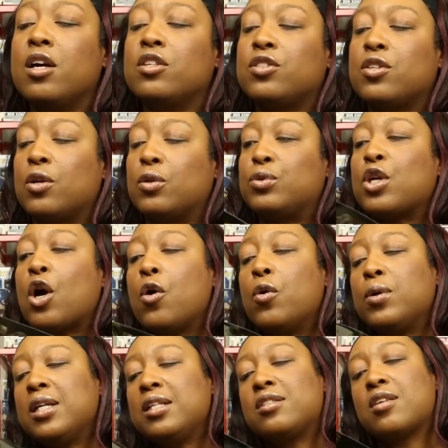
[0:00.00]
So
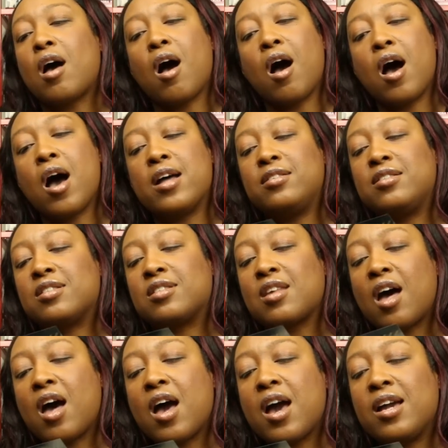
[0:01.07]
Tony Todd
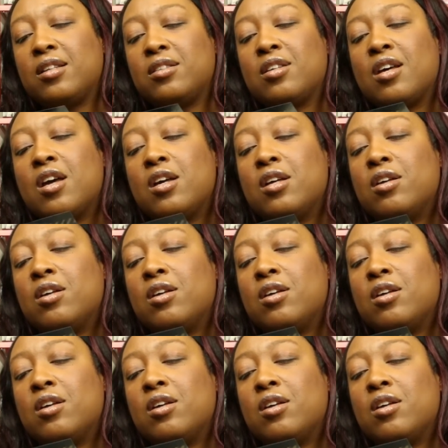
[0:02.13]
signed